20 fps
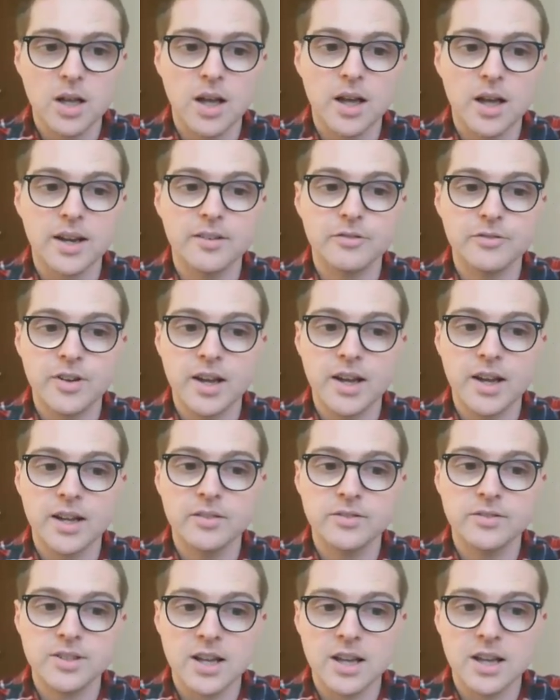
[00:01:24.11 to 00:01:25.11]
and then
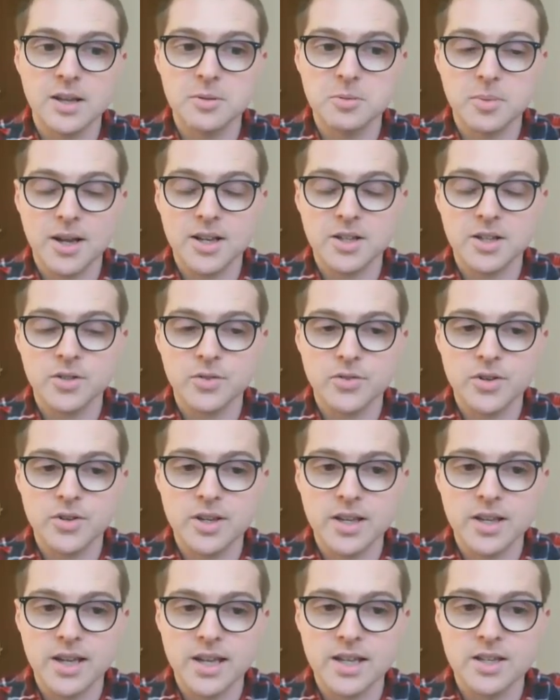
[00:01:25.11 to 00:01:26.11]
5 times minus
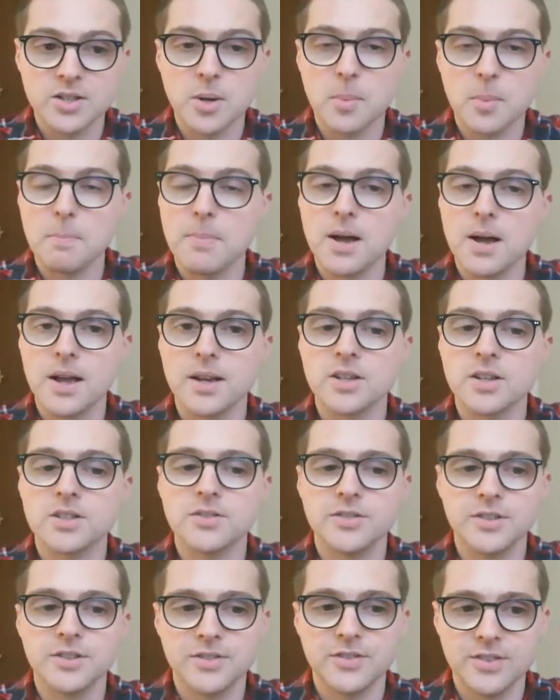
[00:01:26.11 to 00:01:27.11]
3 is minus
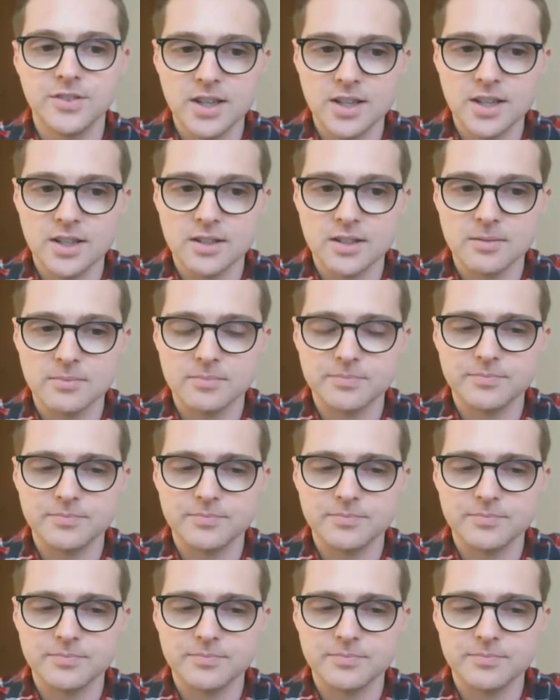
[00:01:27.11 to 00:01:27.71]
15.